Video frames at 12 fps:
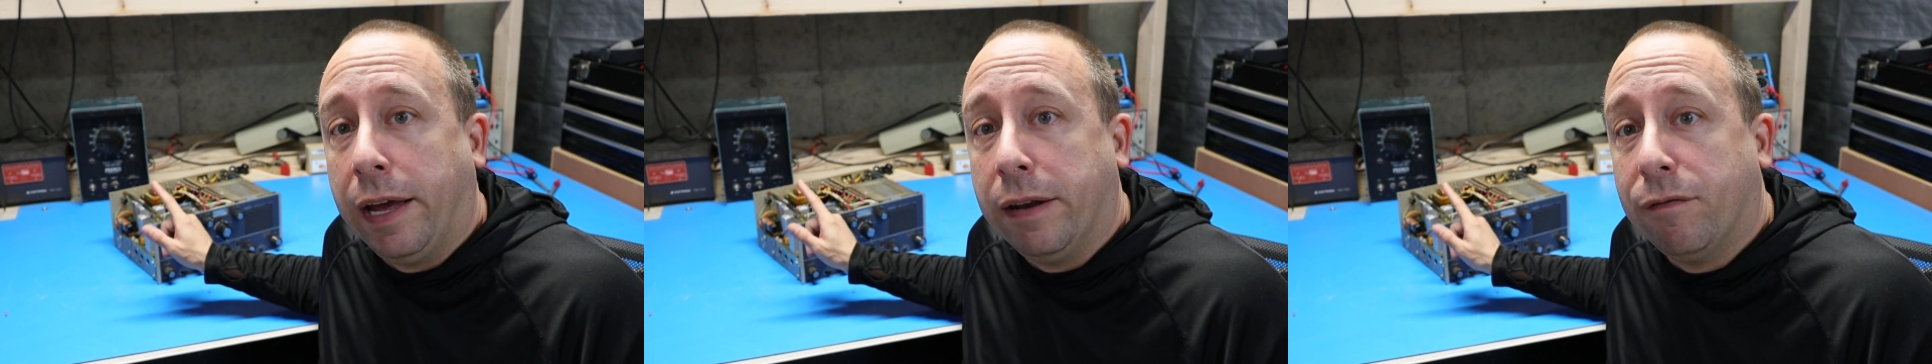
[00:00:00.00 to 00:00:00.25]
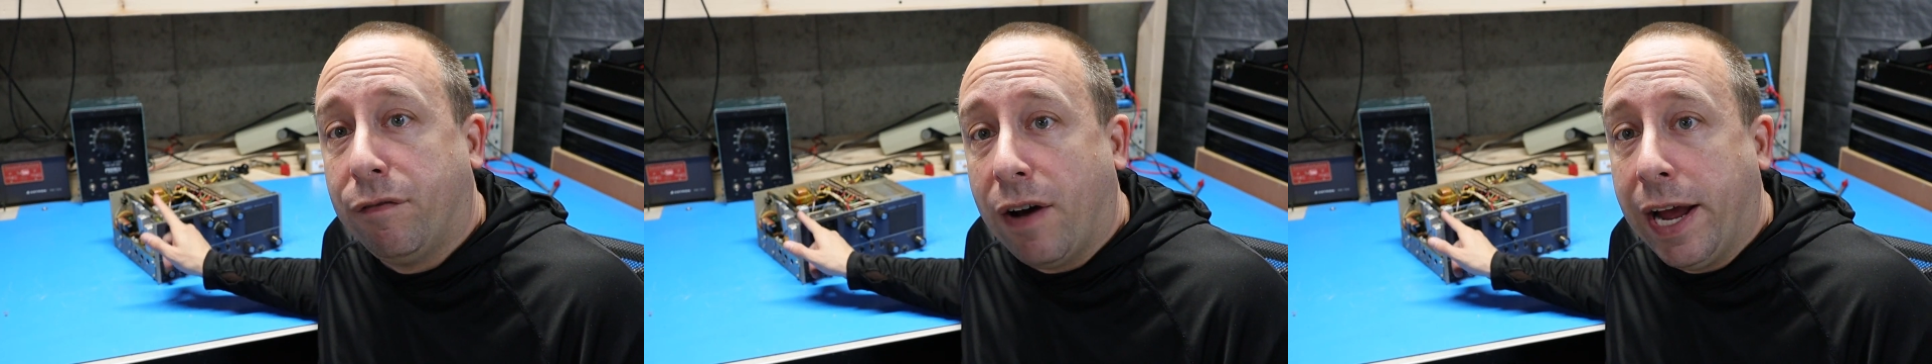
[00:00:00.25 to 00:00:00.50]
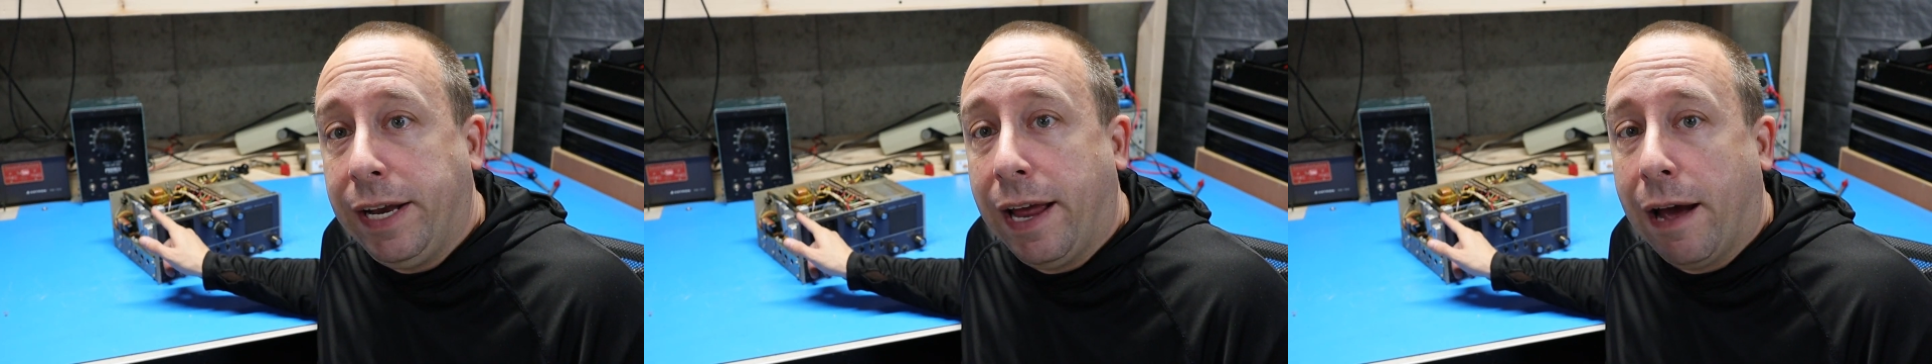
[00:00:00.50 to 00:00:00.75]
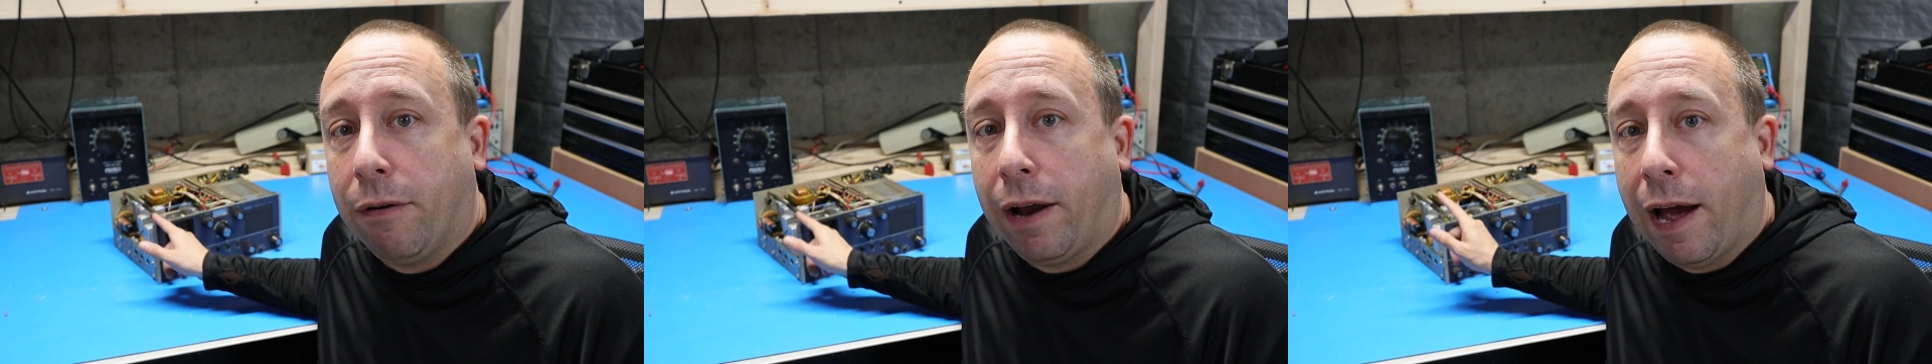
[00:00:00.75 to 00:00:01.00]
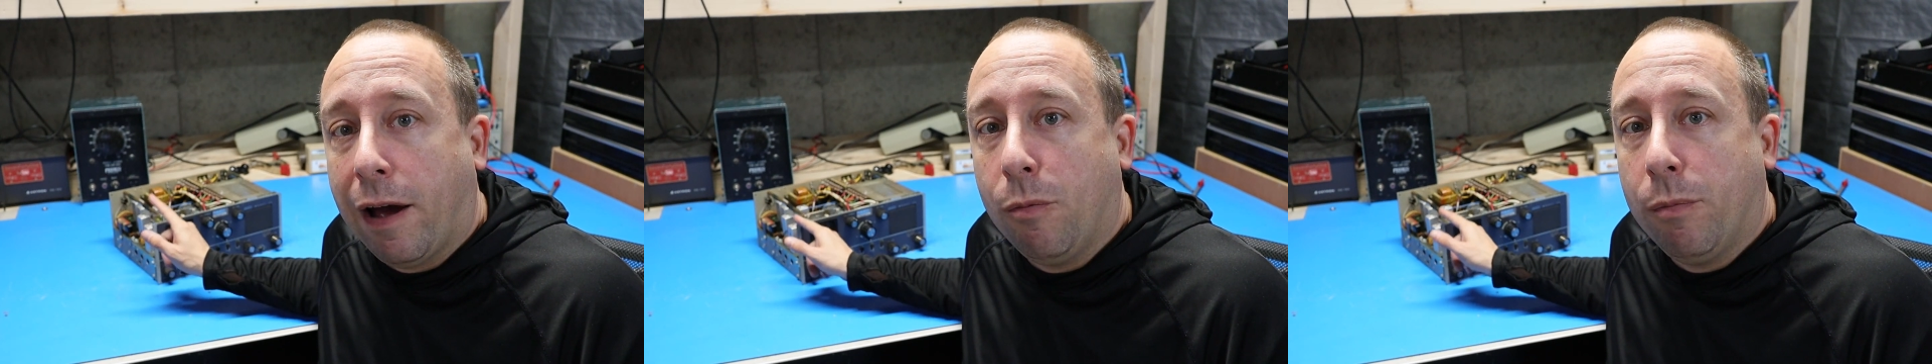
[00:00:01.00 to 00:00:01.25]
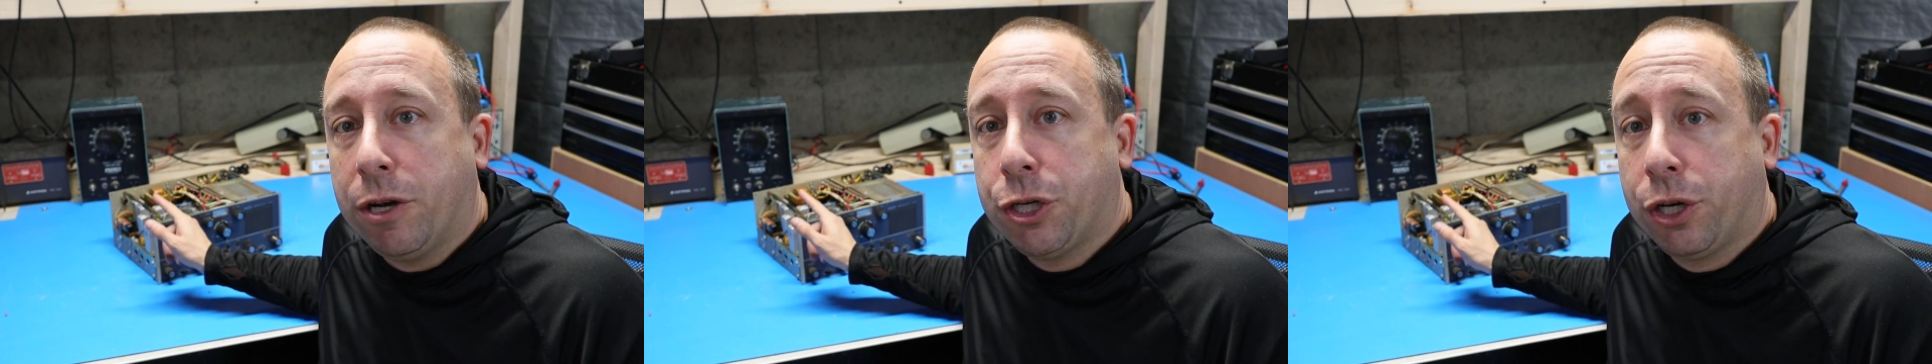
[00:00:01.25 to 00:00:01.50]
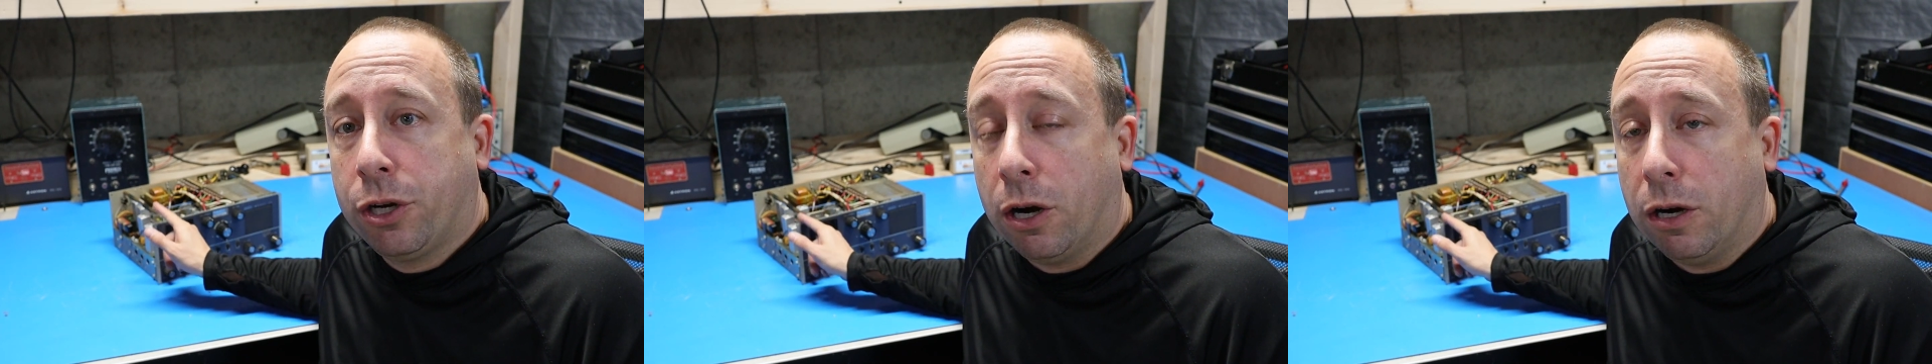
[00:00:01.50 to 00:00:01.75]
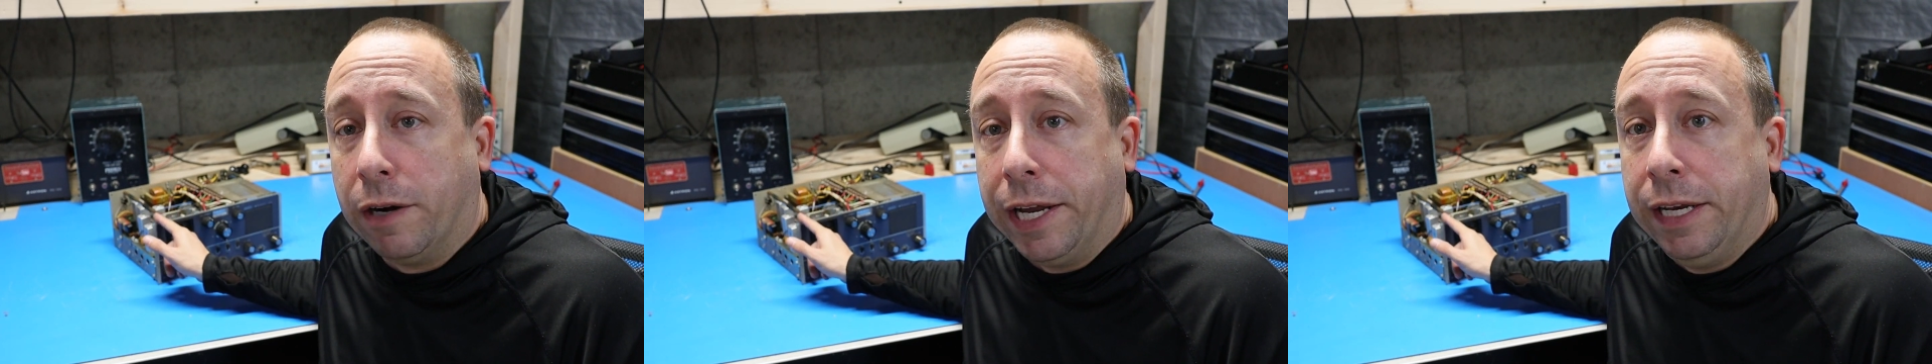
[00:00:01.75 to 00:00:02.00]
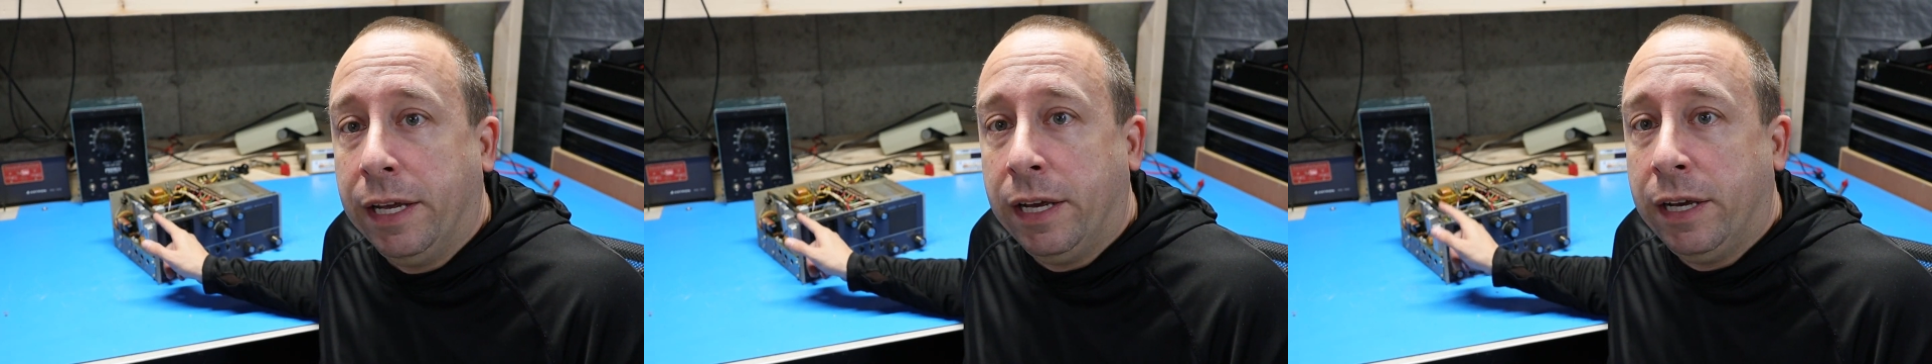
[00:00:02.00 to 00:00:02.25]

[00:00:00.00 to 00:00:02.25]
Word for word: and find out how much current